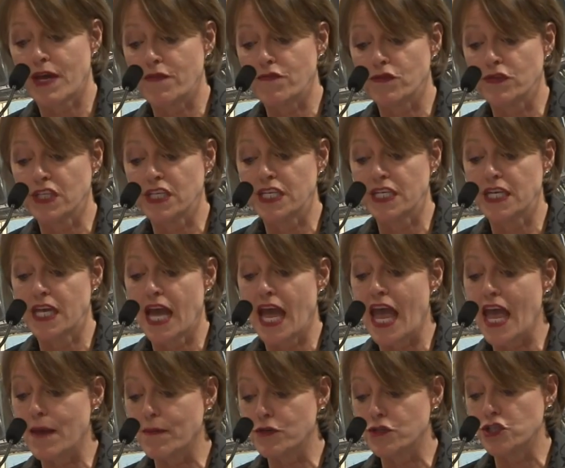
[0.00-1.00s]
Beverly
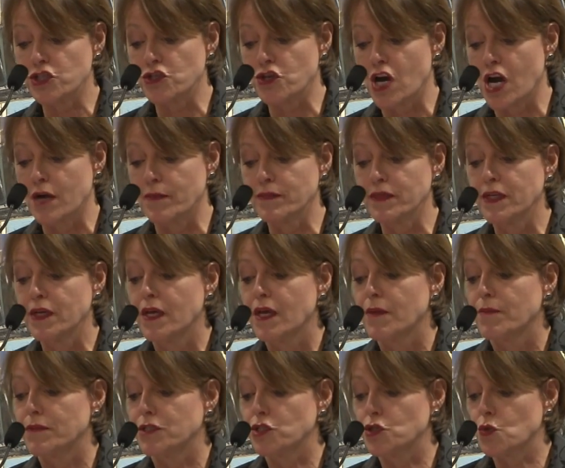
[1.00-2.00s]
Hammerstrom,
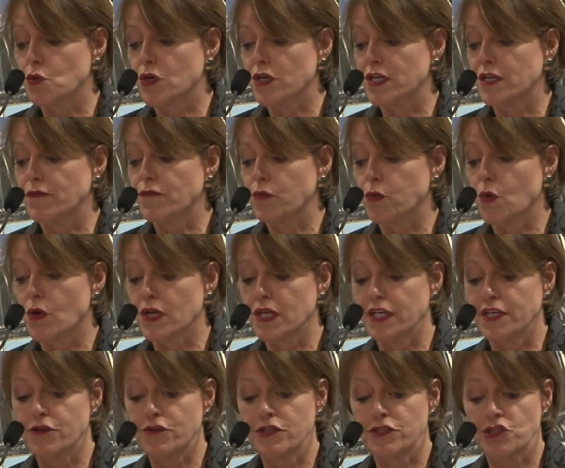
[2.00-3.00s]
majority floor
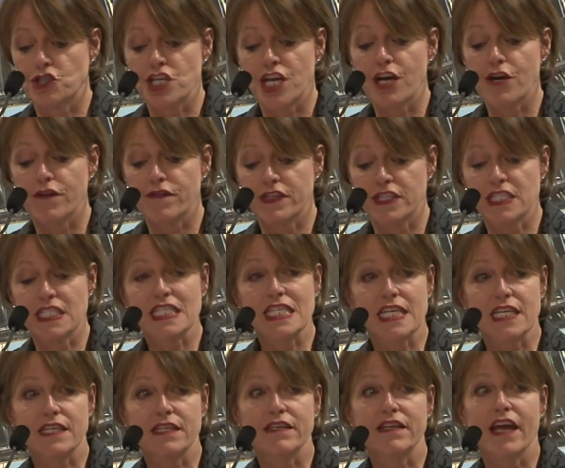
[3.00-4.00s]
leader and chair of the
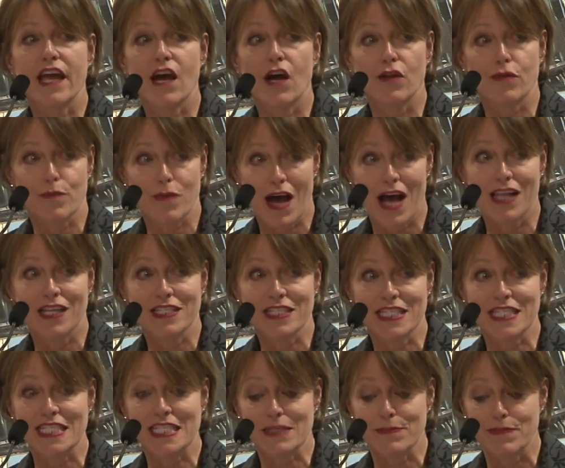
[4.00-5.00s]
Senate Health
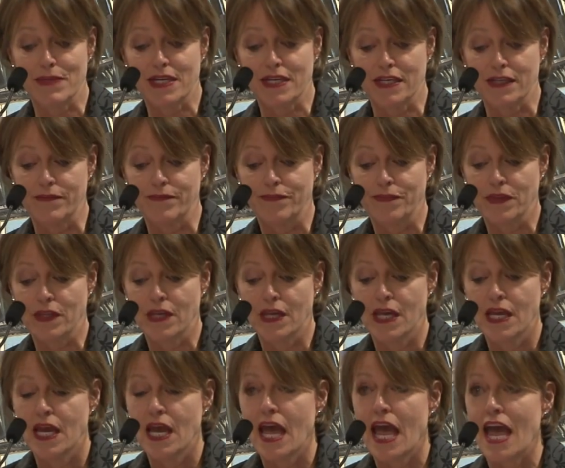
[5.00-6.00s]
Policy Committee.
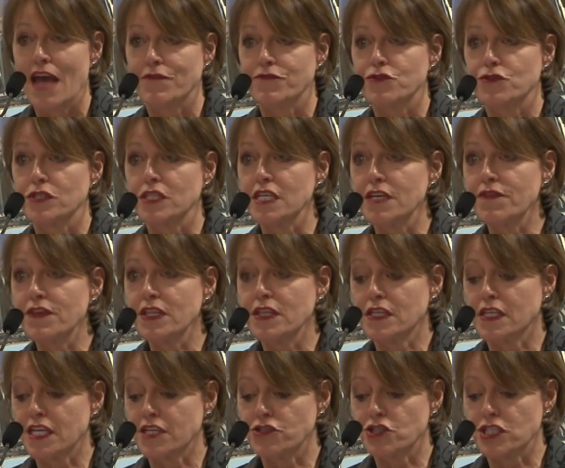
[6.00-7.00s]
After leaving
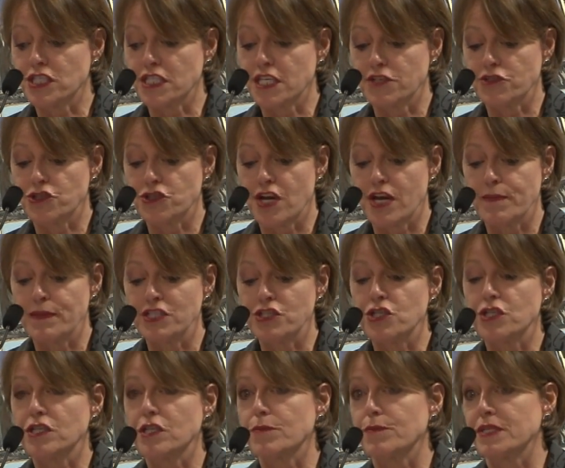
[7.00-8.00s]
the legislature, Amy
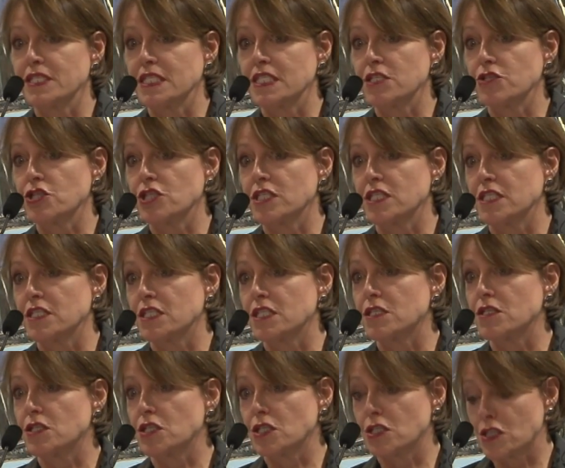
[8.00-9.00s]
took the position
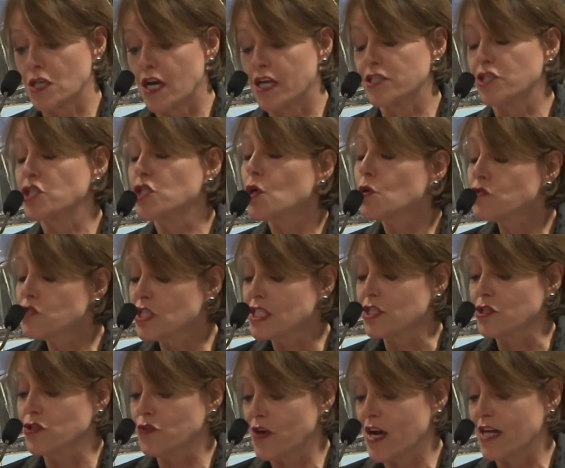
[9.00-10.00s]
as
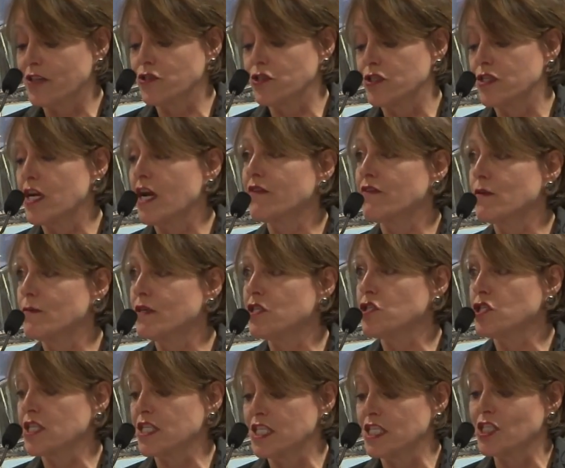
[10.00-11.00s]
Associate Director of the
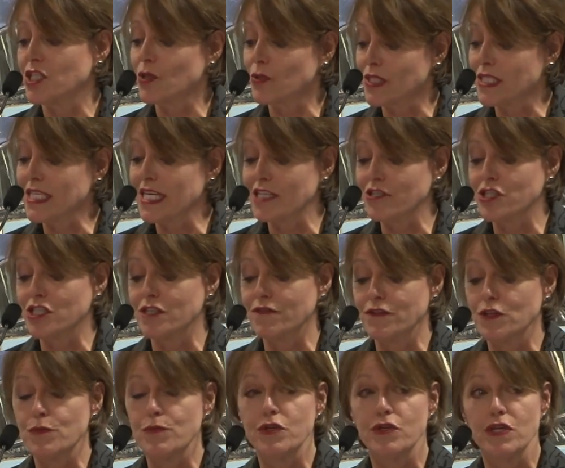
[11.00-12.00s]
Michigan Association
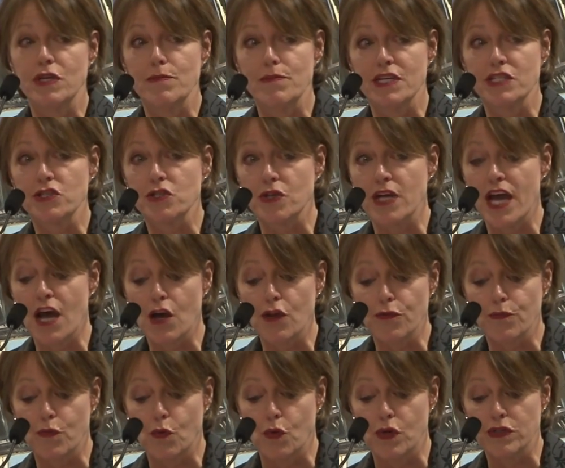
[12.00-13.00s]
of Community Mental
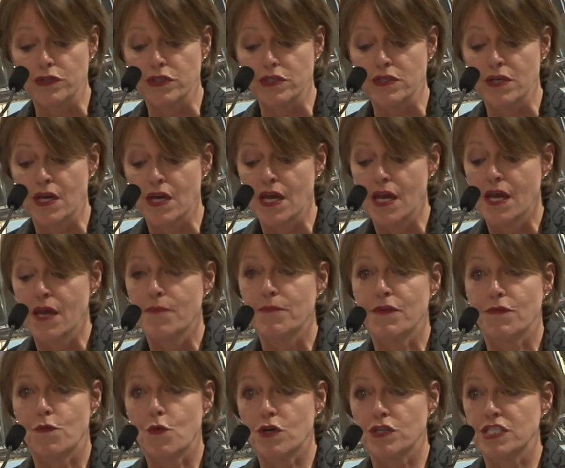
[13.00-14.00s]
Health Boards
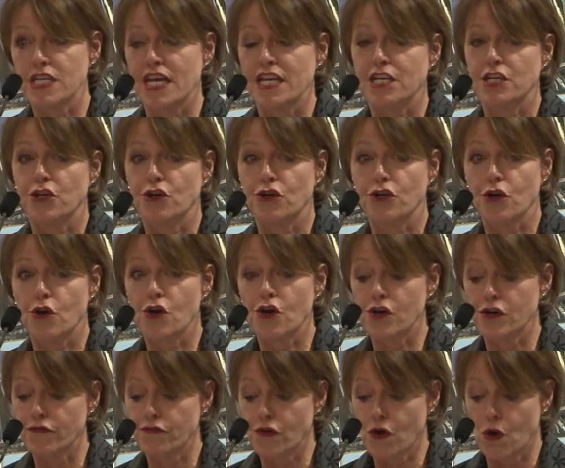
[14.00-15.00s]
before taking her
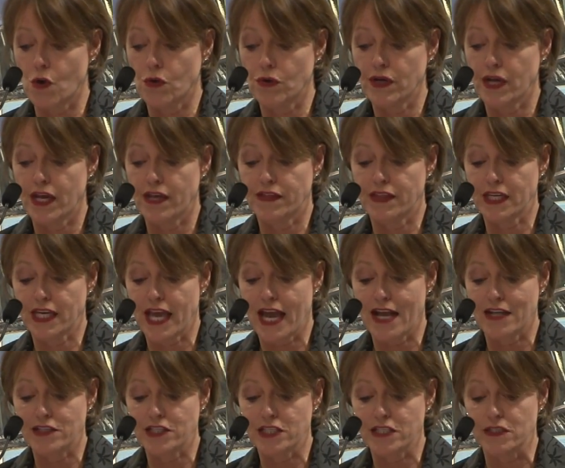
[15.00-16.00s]
current role at the
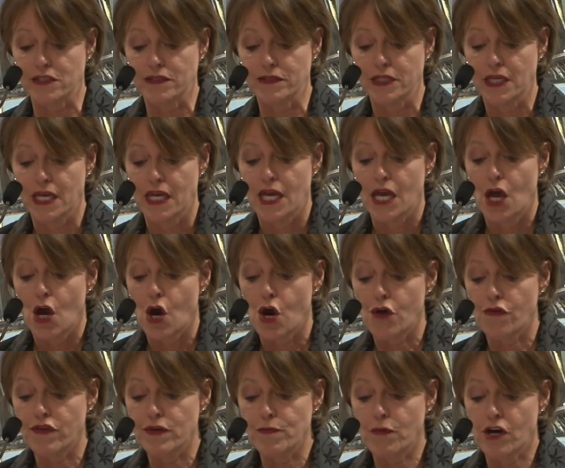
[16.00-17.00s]
Council.
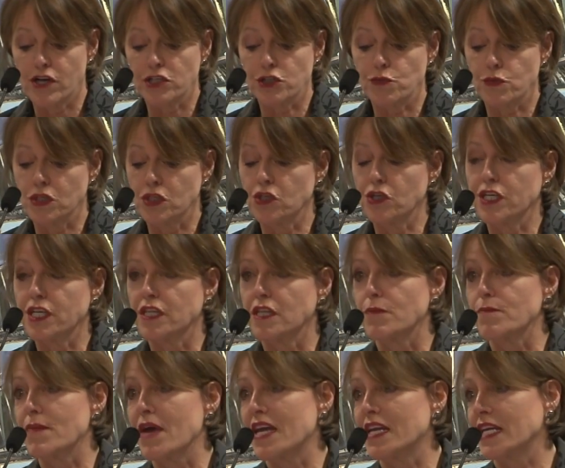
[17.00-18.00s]
Her remarks will look at
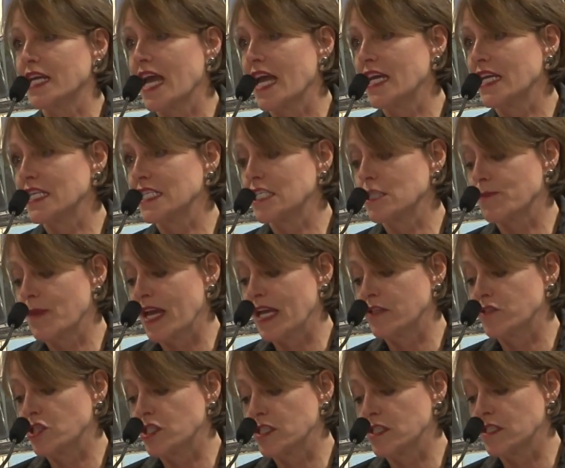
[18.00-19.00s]
the Medicaid
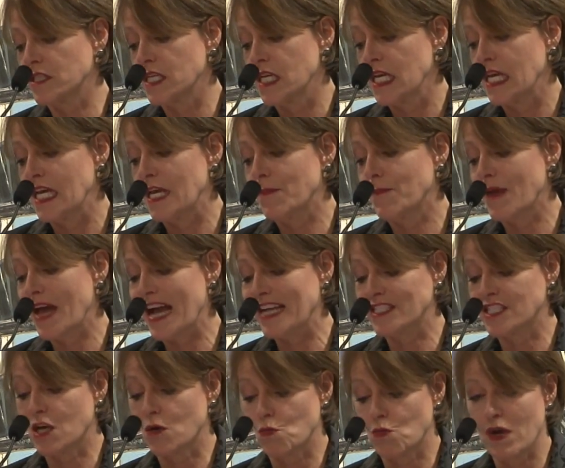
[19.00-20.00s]
expansion
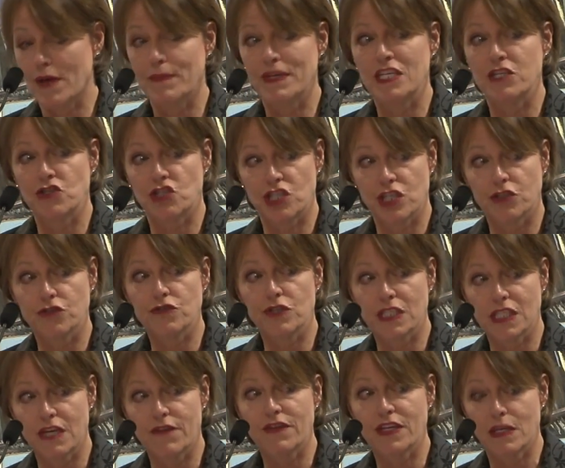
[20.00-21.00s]
impact on women and
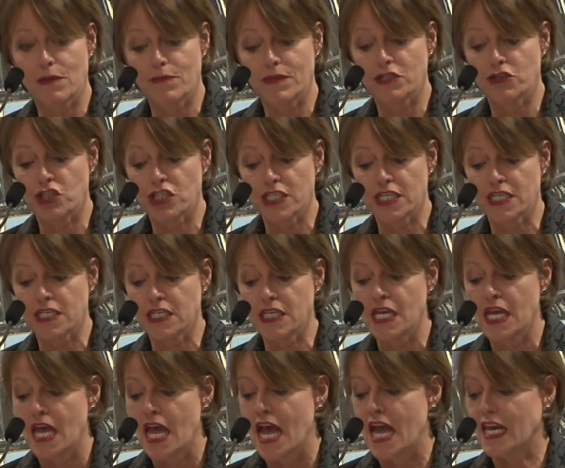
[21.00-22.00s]
children living in
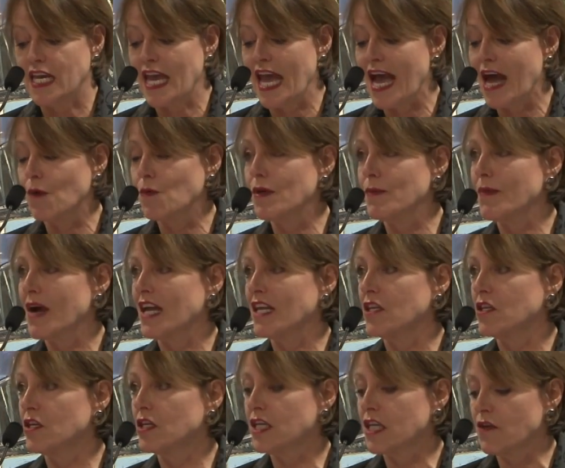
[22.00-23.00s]
Michigan and how we
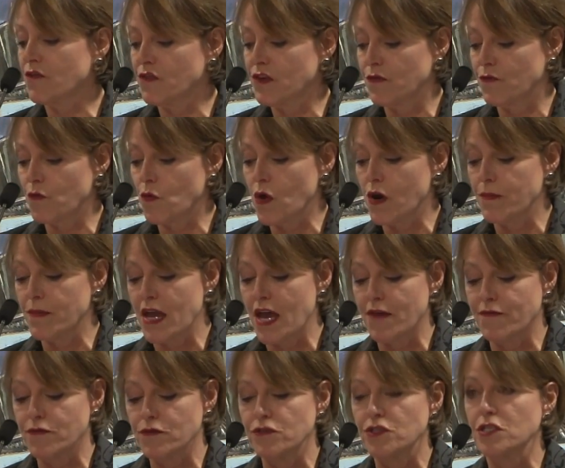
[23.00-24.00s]
might look at reform
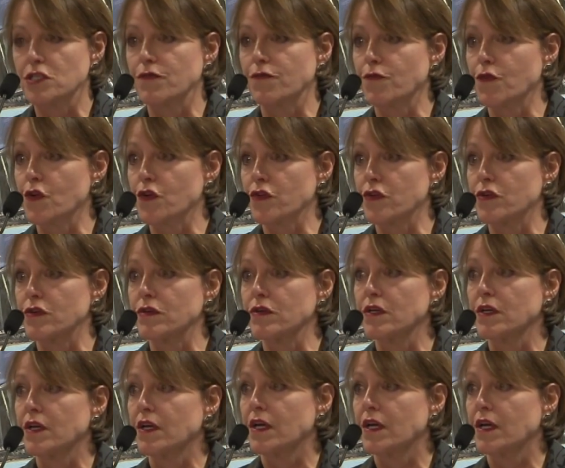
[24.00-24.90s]
efforts to further